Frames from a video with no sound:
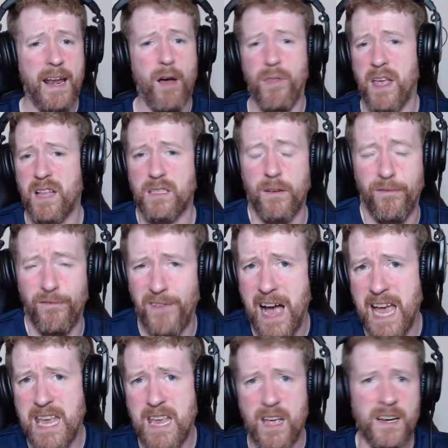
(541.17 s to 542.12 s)
and how they had to
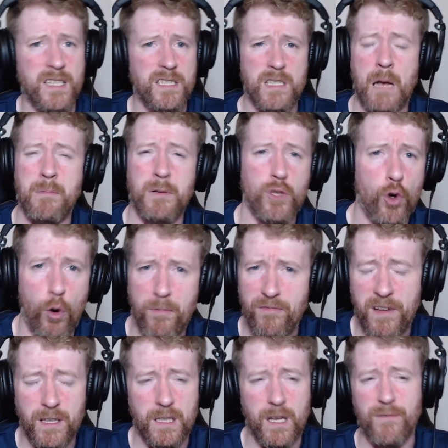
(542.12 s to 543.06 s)
fight and establish
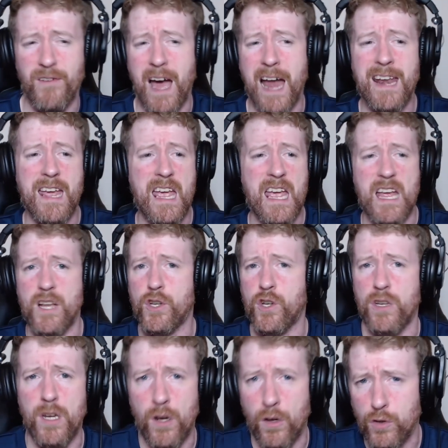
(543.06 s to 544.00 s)
home field
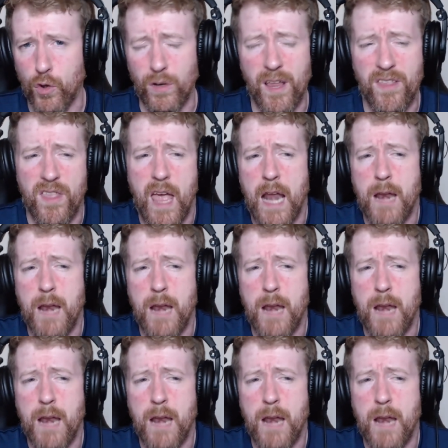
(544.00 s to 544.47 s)
advantage and, you know, don't let